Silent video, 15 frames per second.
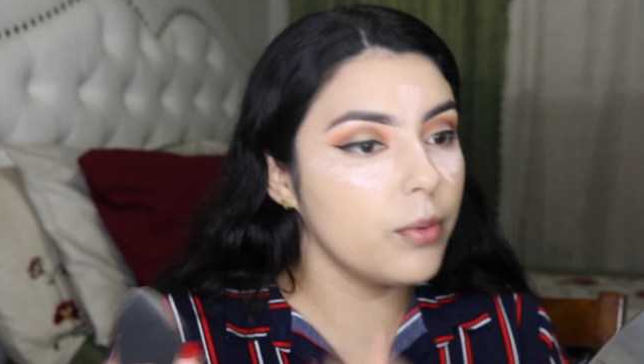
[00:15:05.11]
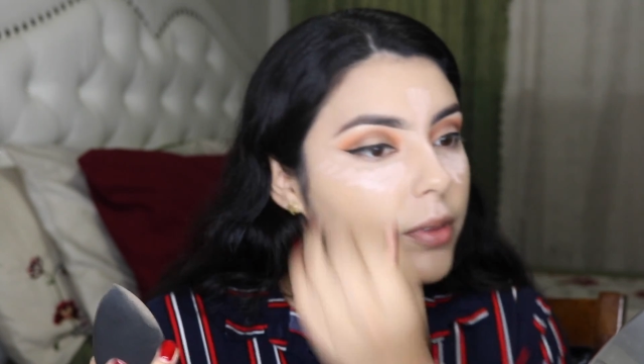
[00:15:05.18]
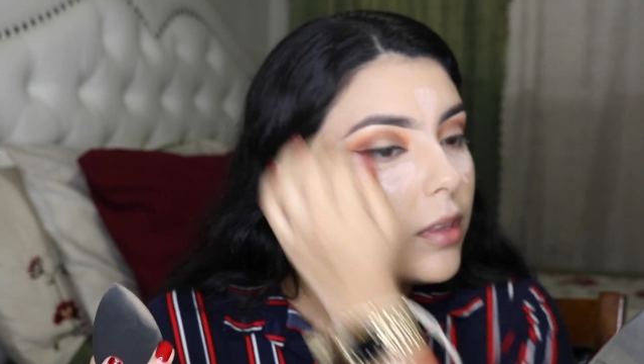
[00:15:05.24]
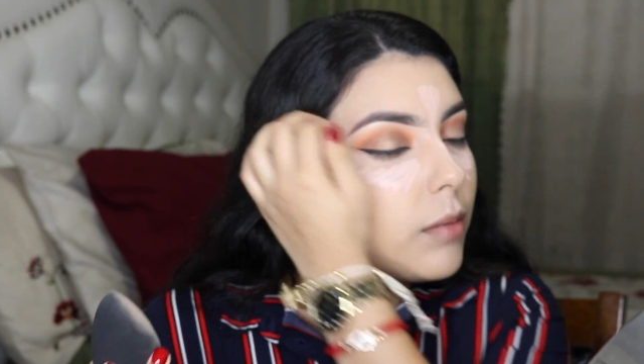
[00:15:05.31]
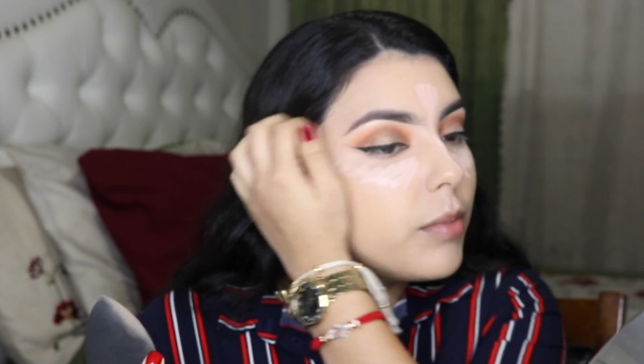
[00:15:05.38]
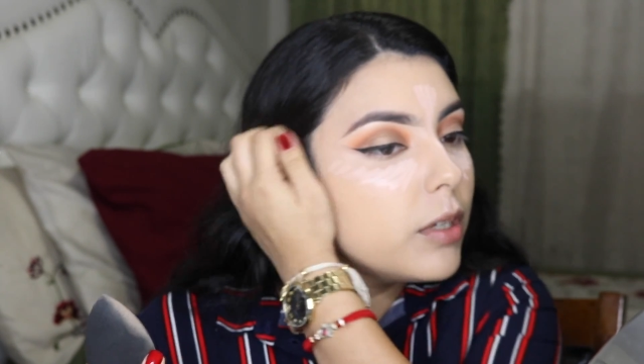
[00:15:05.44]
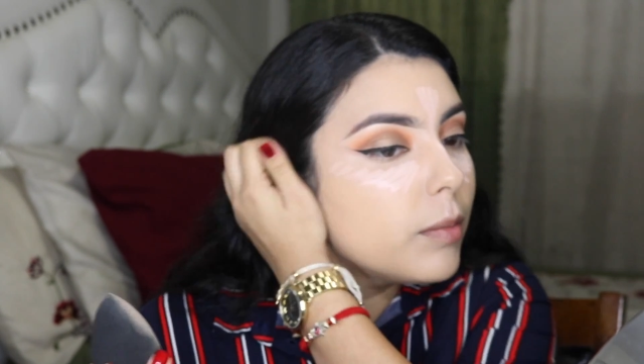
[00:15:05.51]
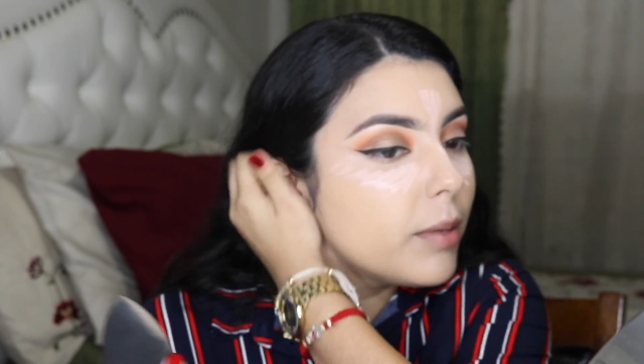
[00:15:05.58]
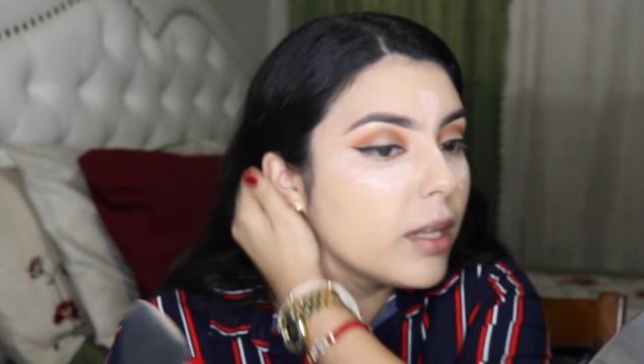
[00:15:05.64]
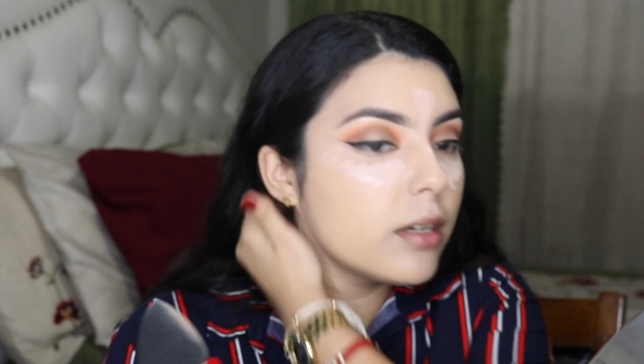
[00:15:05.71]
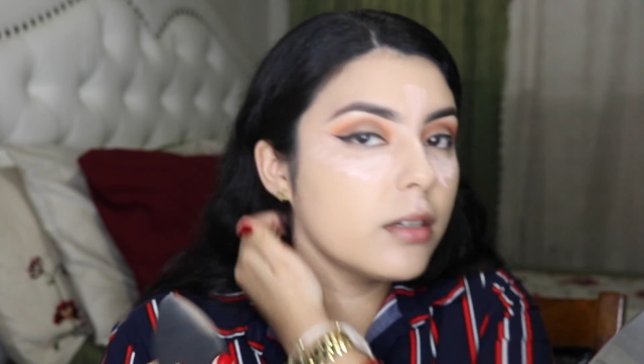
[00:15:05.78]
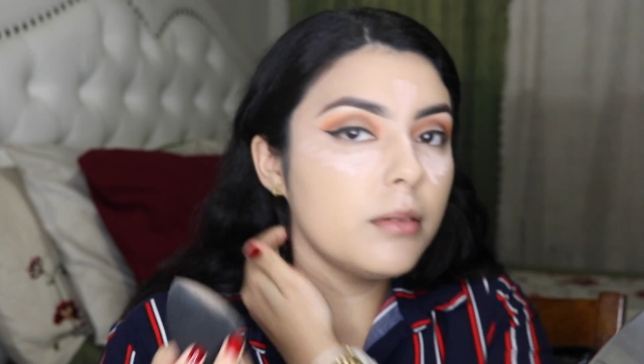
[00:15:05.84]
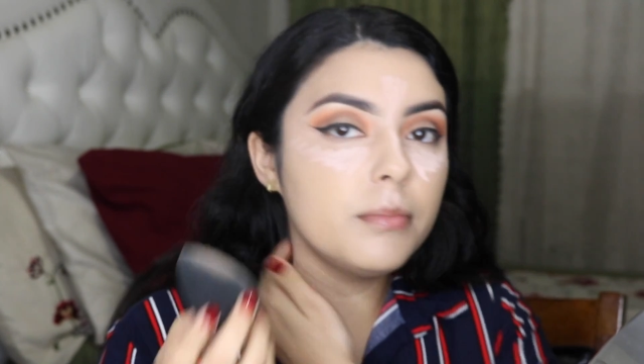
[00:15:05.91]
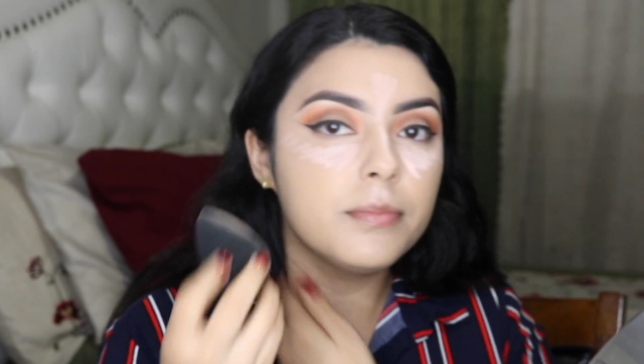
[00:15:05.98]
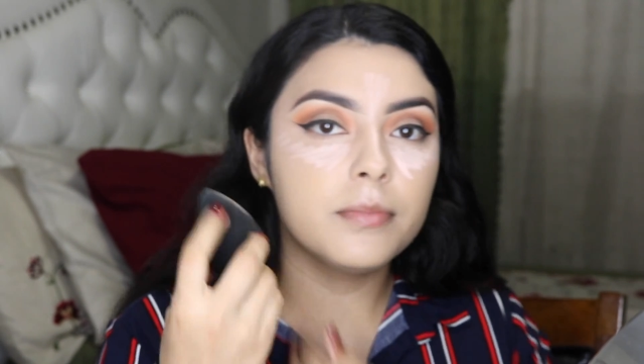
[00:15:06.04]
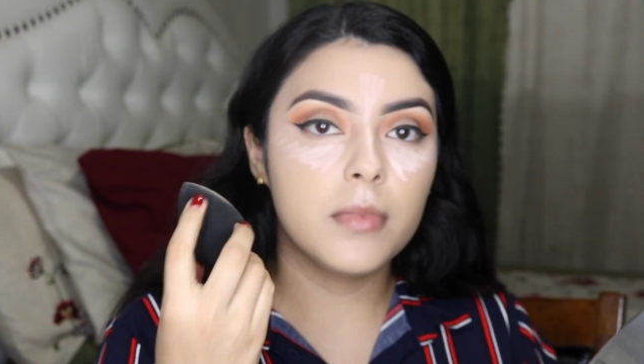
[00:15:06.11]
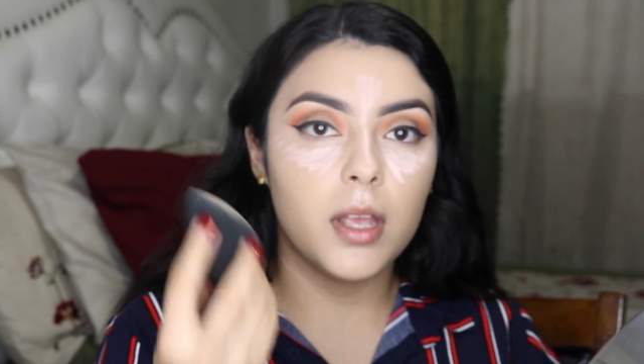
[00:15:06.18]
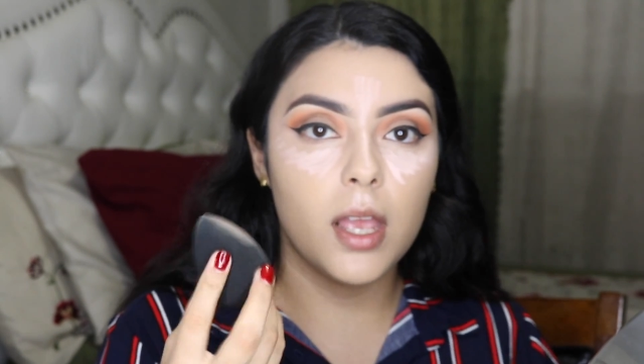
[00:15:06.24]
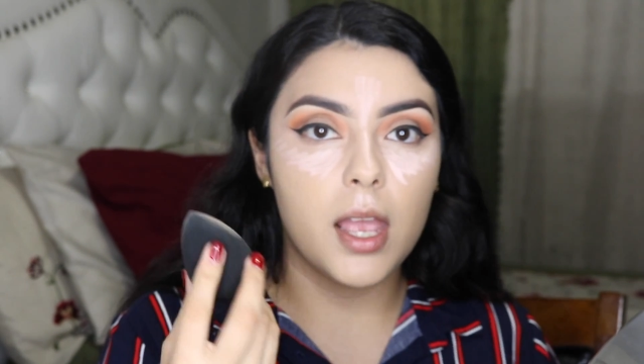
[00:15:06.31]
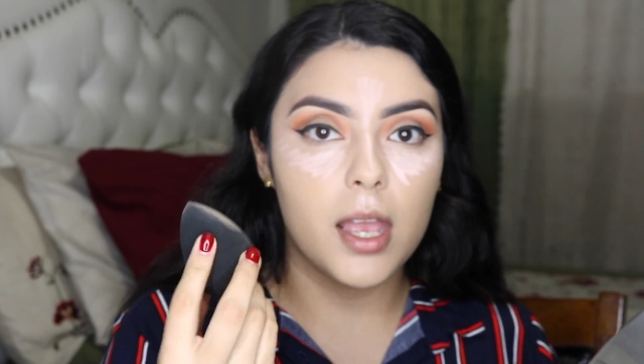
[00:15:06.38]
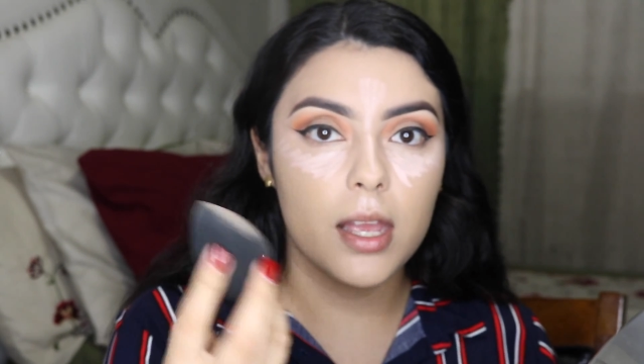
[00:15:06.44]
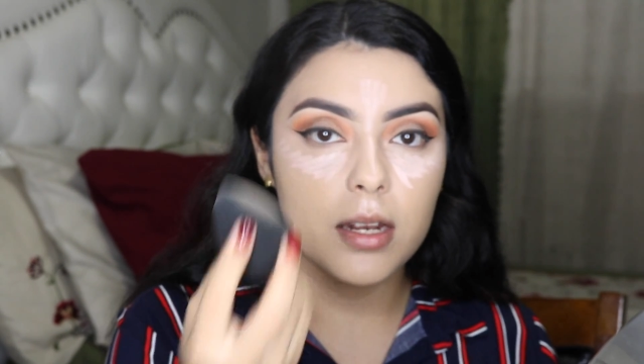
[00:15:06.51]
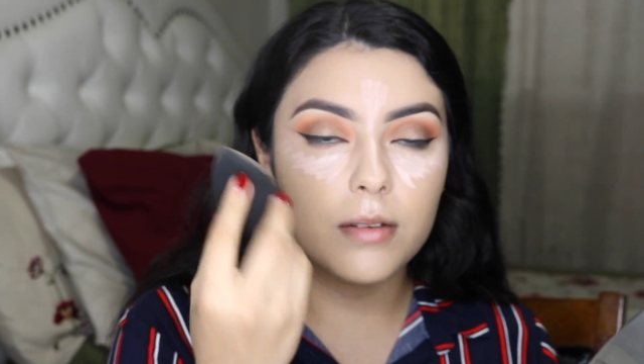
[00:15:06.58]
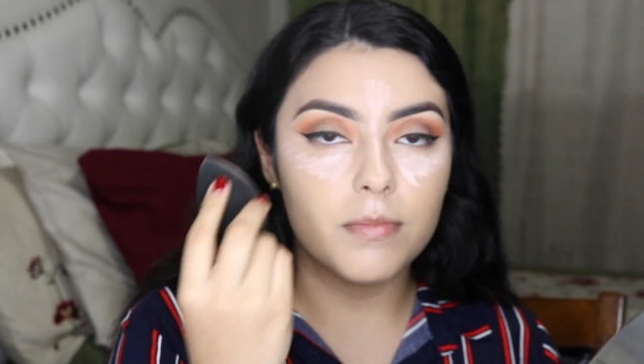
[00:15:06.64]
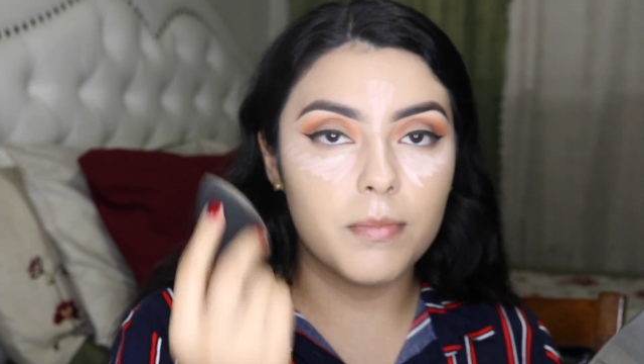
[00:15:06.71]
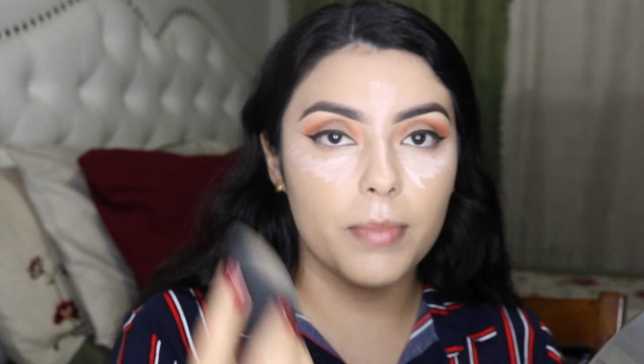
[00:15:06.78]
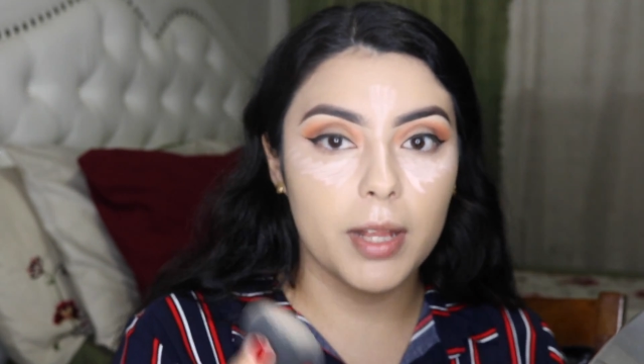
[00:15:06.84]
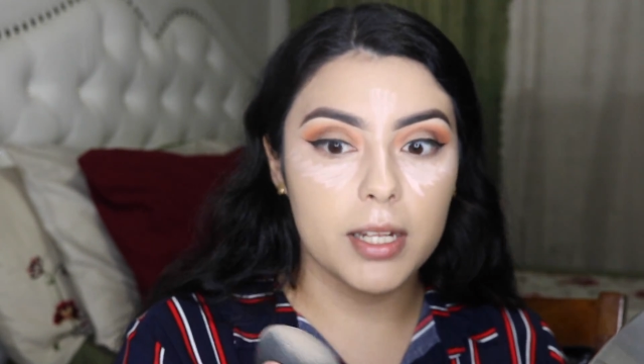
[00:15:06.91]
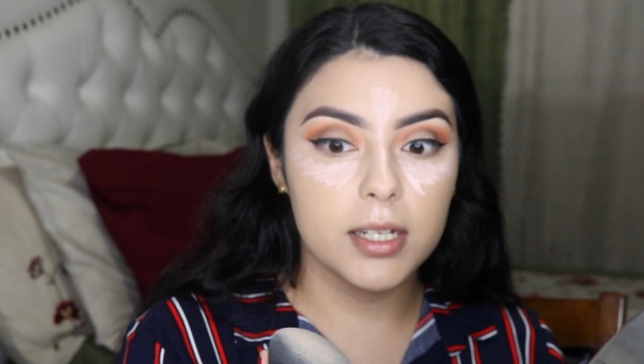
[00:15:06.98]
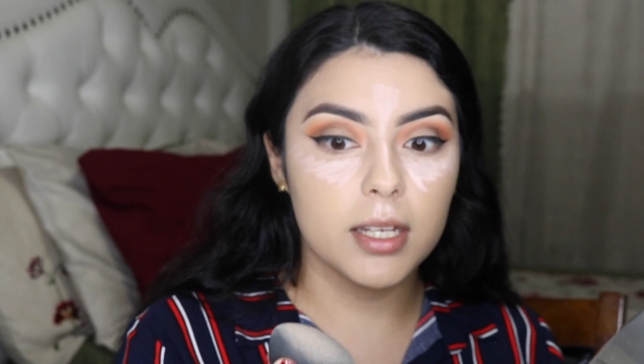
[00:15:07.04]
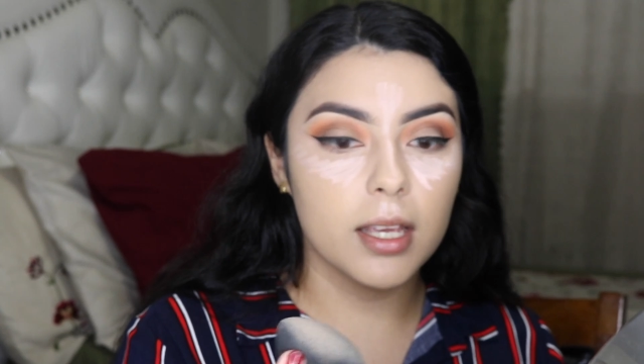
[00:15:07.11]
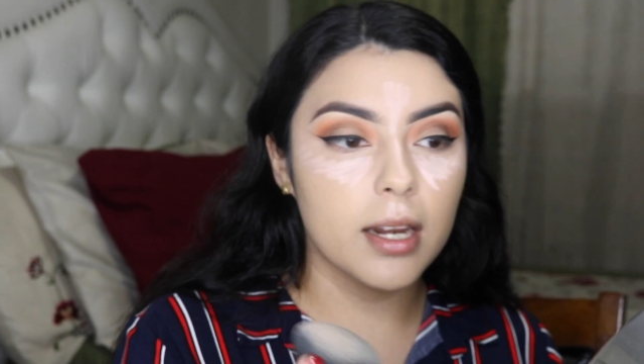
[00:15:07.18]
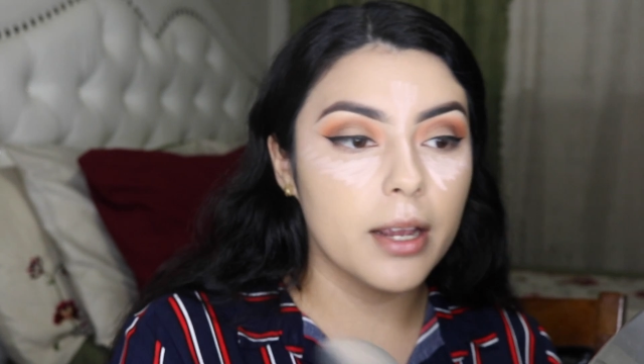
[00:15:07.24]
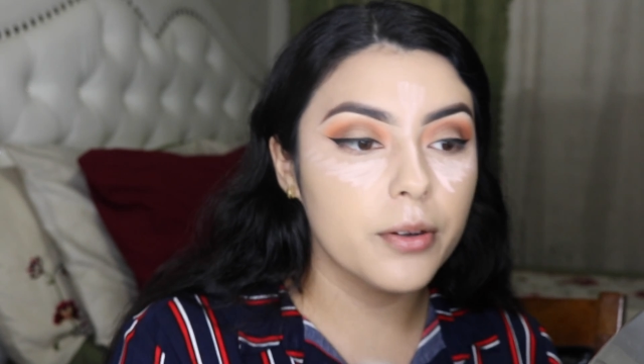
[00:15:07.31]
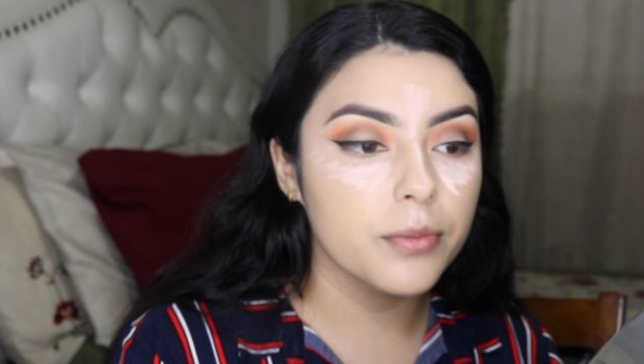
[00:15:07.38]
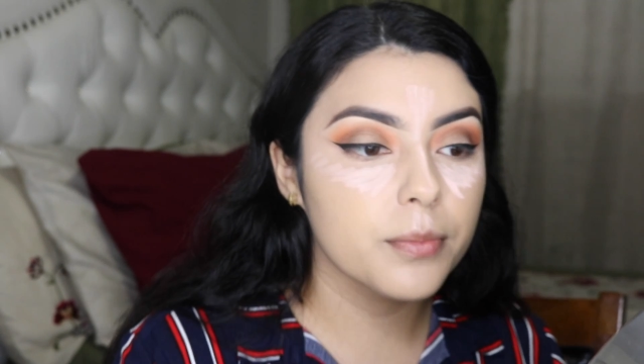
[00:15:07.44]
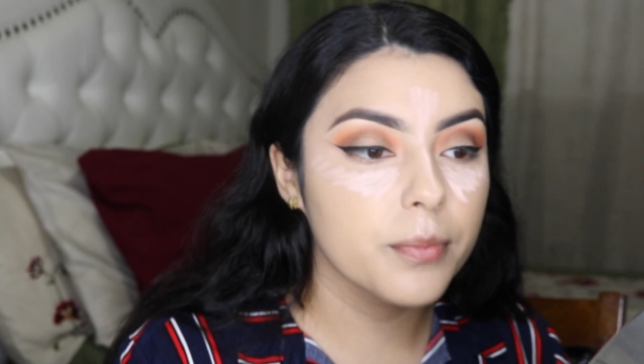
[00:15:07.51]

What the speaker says: with the Beauty Blender and blending it out.